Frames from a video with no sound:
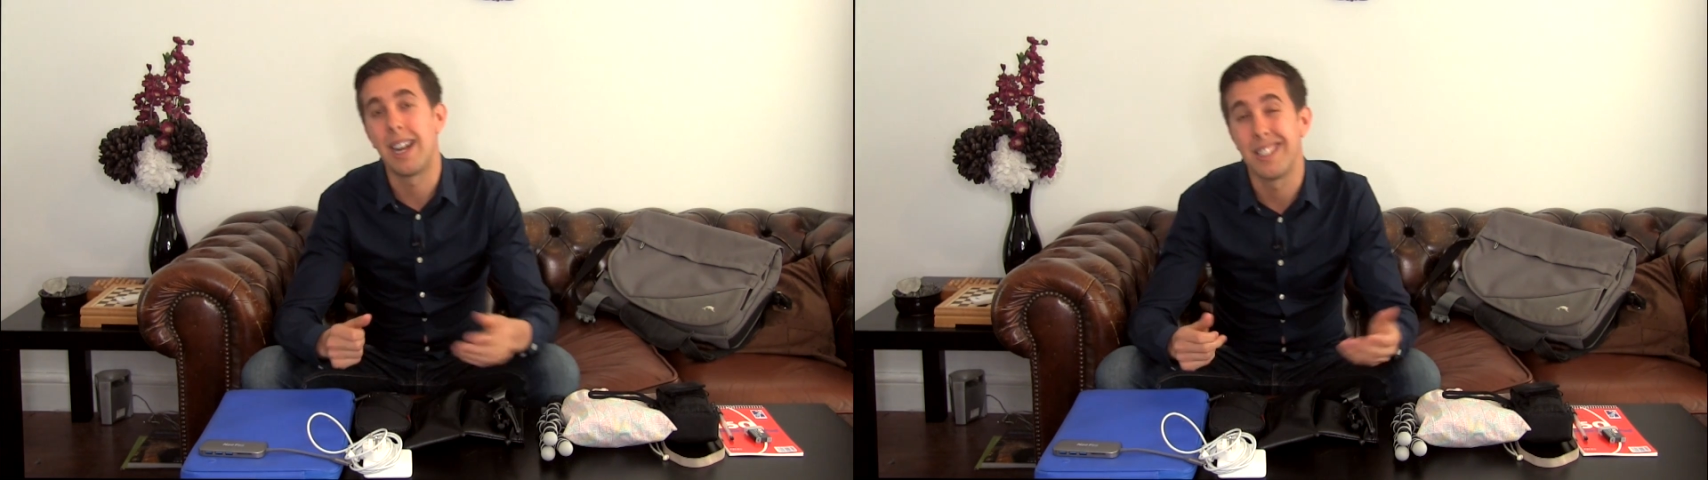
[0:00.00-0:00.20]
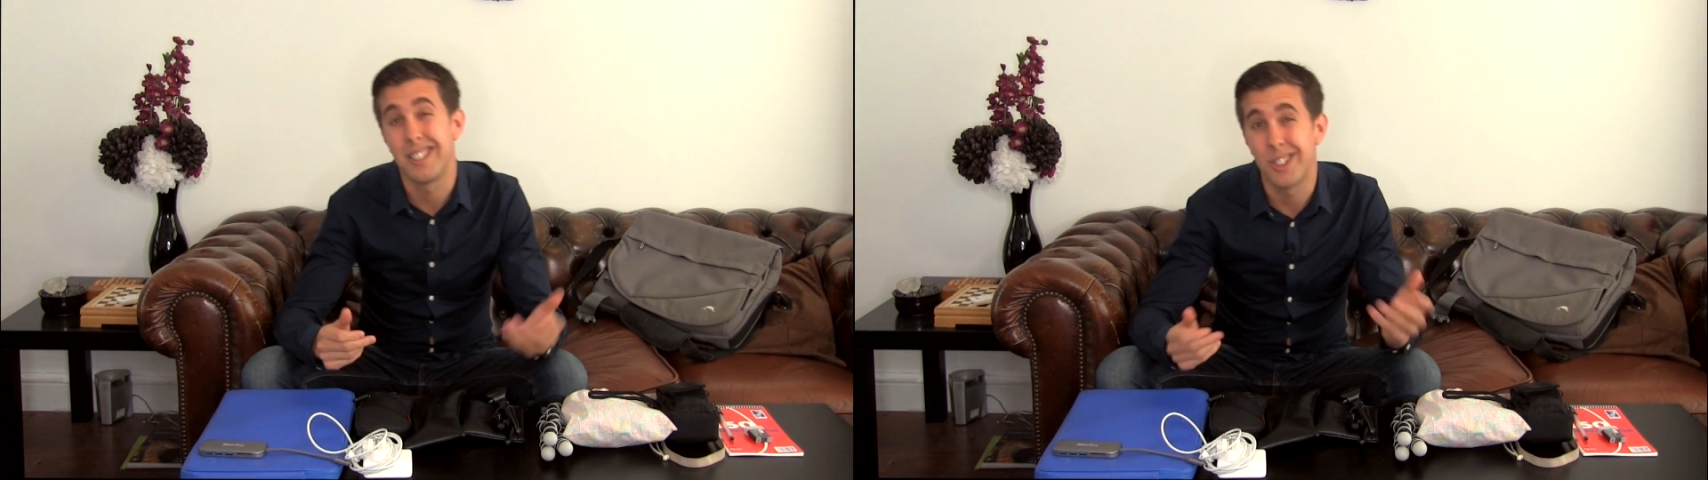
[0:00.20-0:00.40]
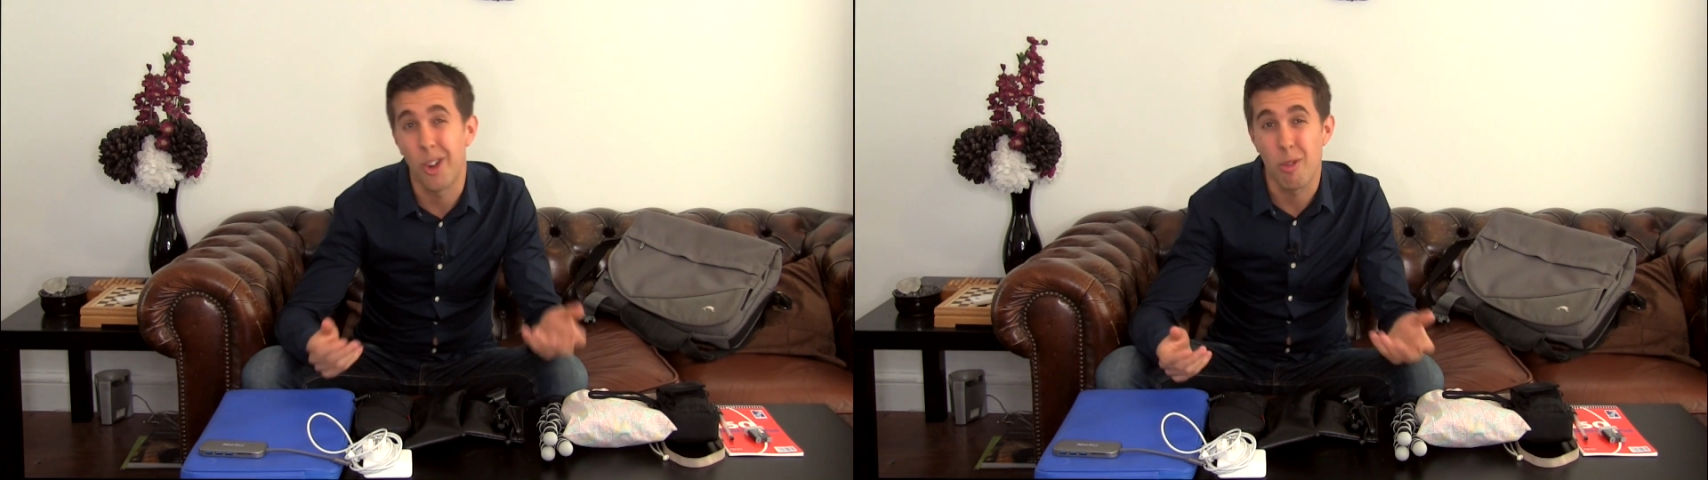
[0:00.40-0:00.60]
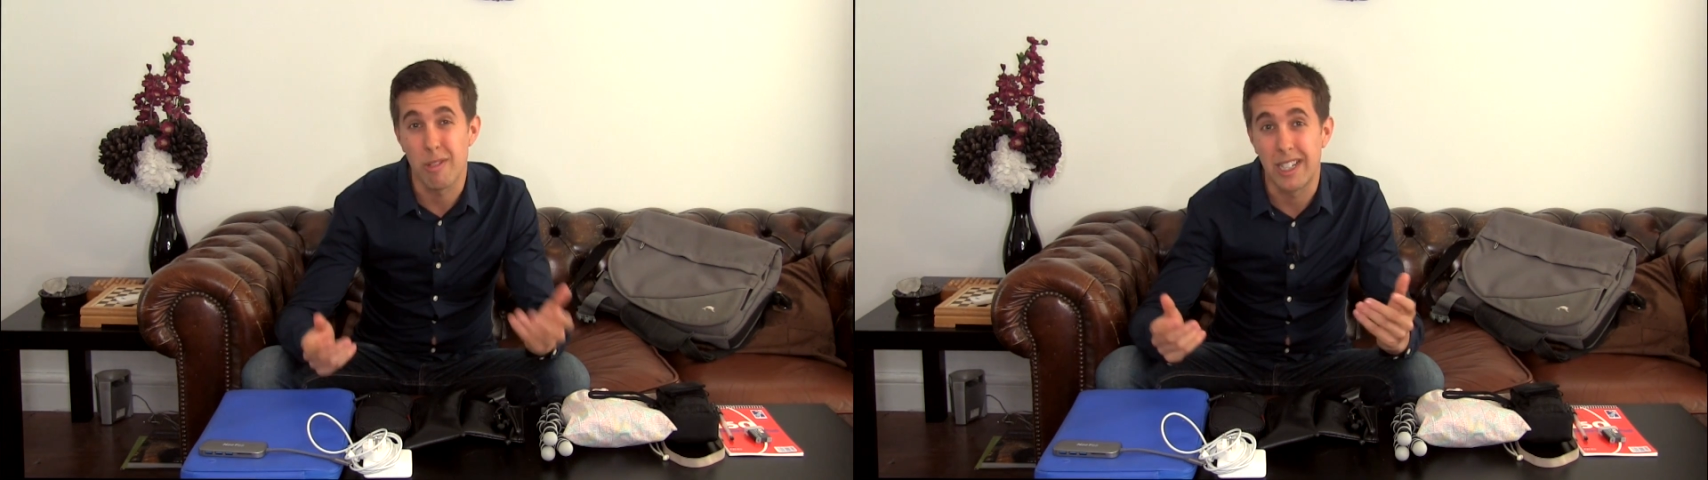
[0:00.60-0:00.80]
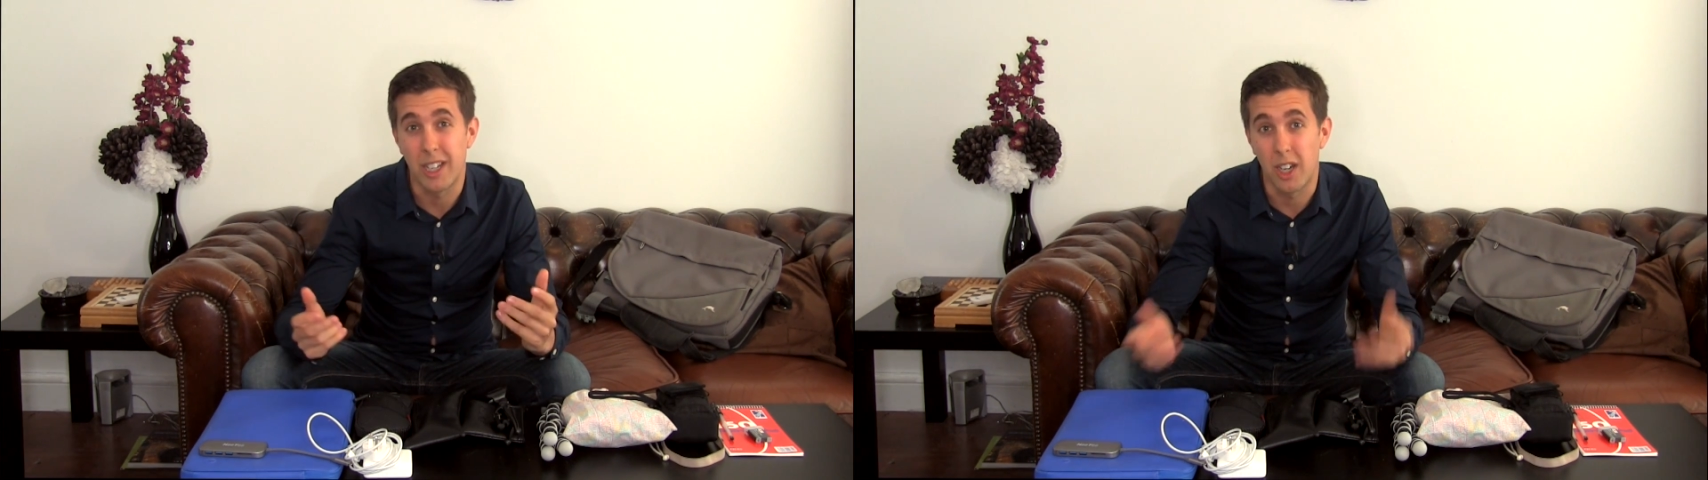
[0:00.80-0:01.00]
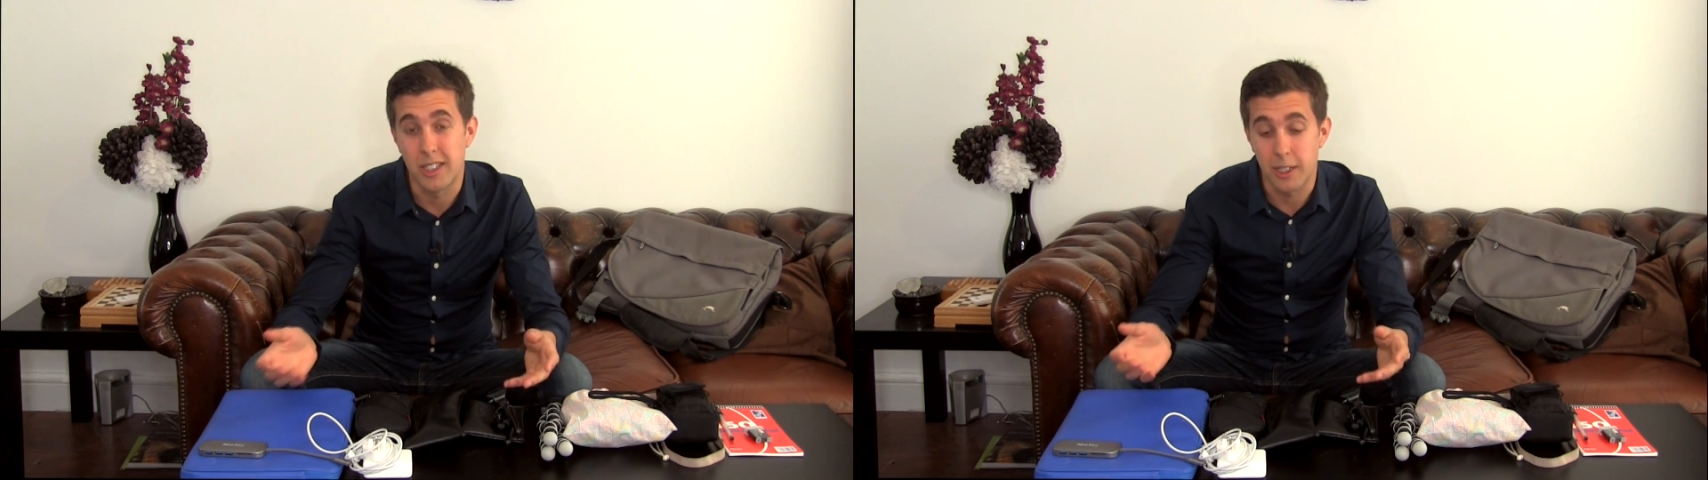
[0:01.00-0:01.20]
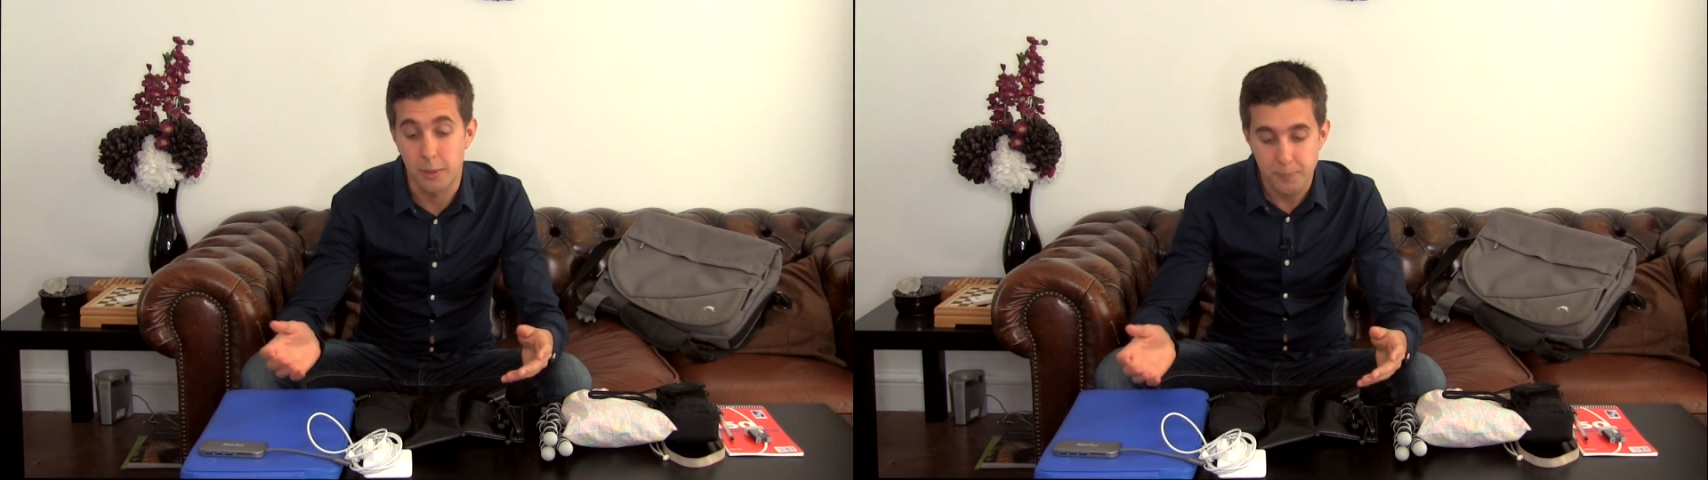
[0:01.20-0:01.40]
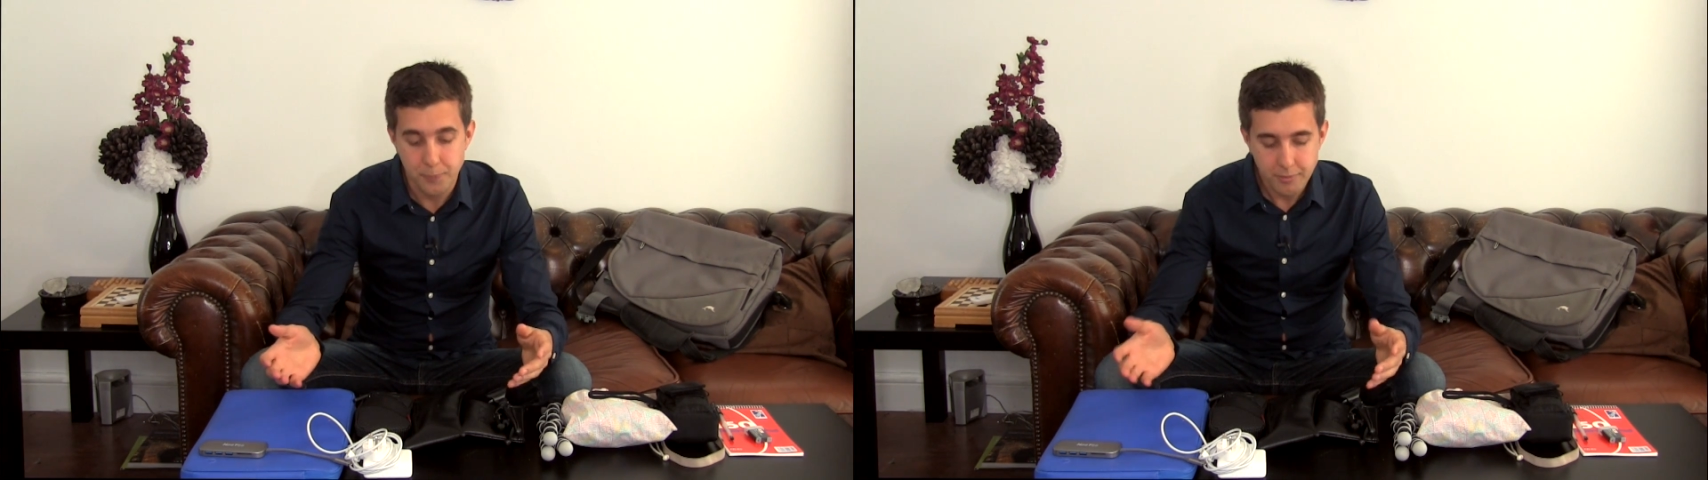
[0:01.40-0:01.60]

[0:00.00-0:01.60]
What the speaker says: and it's not really ideal.